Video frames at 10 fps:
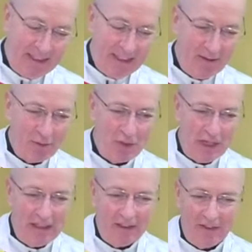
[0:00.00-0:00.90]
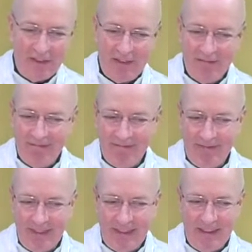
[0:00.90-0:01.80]
again was jealous,
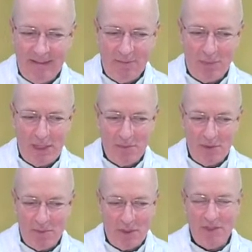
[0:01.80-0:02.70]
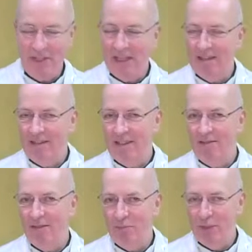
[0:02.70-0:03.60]
and perhaps his
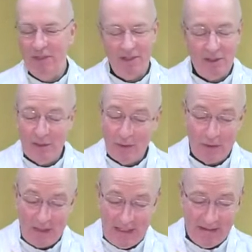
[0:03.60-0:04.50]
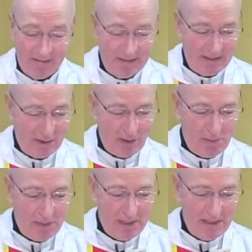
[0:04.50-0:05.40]
personality, but also sin
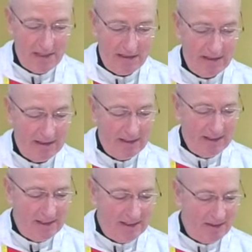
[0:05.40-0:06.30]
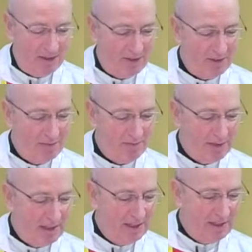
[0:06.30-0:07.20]
crept in there. And
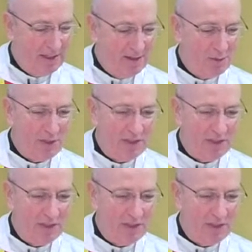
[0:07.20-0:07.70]
we